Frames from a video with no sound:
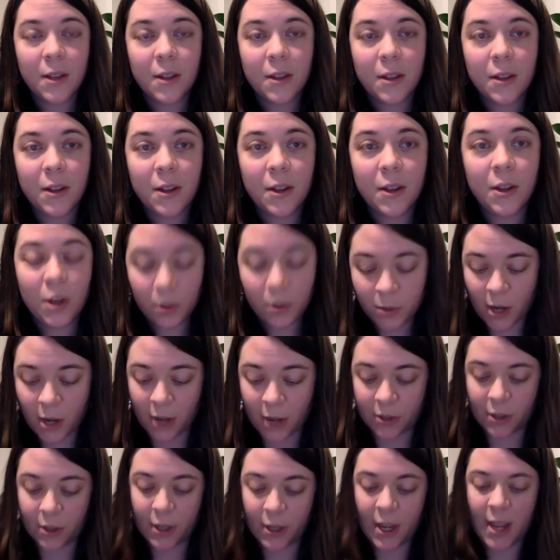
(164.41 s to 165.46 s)
You know,
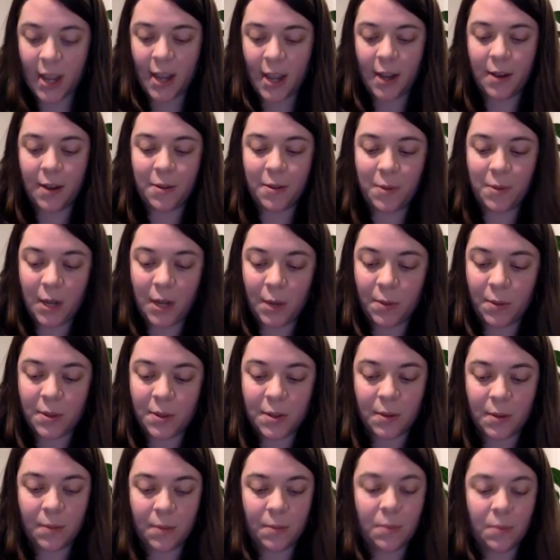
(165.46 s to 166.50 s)
Dr. King, when he was
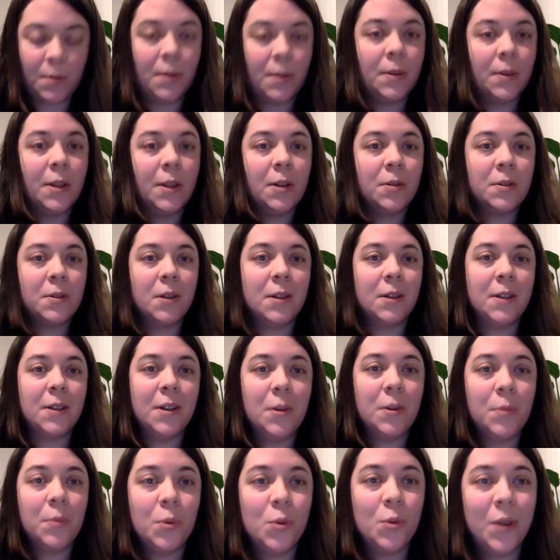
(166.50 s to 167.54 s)
a
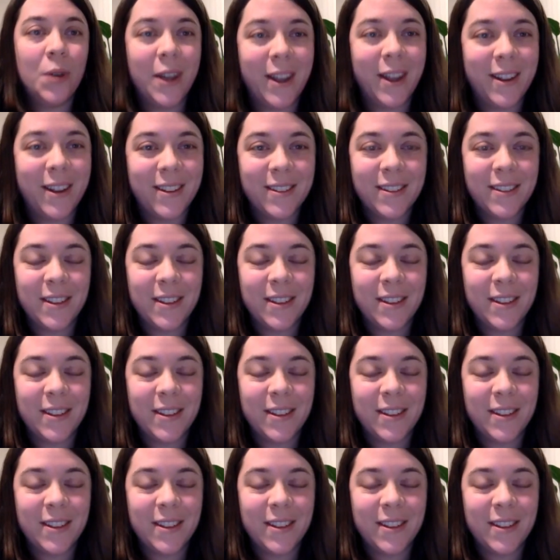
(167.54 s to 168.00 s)
little boy,